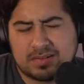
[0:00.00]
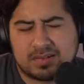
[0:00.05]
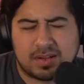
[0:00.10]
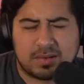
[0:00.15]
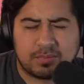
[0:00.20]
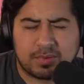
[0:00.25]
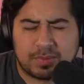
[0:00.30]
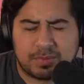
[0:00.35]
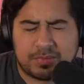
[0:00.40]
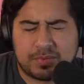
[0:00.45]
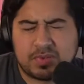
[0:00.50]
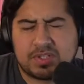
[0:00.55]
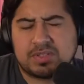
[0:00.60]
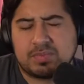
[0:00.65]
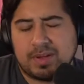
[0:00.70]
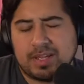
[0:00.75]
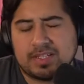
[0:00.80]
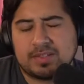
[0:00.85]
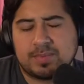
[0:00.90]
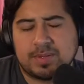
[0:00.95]

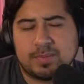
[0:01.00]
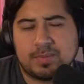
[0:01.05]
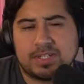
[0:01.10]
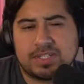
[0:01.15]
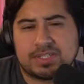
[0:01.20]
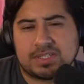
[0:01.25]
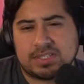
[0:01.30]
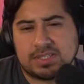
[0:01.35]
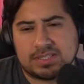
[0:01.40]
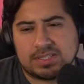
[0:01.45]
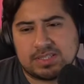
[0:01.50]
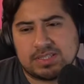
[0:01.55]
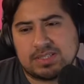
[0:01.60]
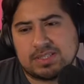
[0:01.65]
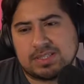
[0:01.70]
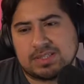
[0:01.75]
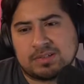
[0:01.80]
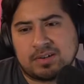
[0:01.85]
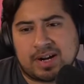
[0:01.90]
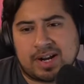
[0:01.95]
Which makes me wish
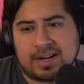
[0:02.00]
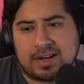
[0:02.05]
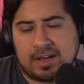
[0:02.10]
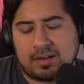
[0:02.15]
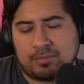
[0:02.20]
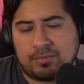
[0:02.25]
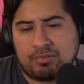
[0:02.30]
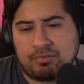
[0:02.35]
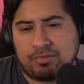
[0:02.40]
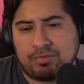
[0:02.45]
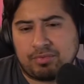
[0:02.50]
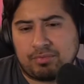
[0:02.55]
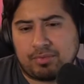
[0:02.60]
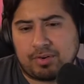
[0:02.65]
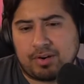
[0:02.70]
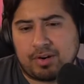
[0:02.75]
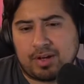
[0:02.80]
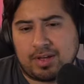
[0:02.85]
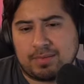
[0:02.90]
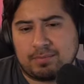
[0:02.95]
that Grand Admiral
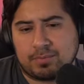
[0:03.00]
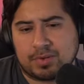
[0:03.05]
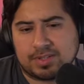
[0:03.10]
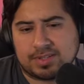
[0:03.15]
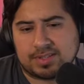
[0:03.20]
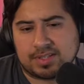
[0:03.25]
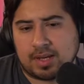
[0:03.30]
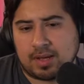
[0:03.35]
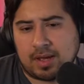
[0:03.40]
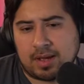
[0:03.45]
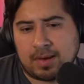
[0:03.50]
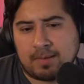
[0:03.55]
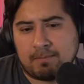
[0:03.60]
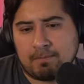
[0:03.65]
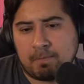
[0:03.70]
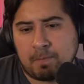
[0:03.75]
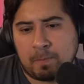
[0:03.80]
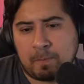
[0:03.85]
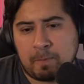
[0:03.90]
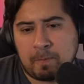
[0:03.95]
Thrawn was in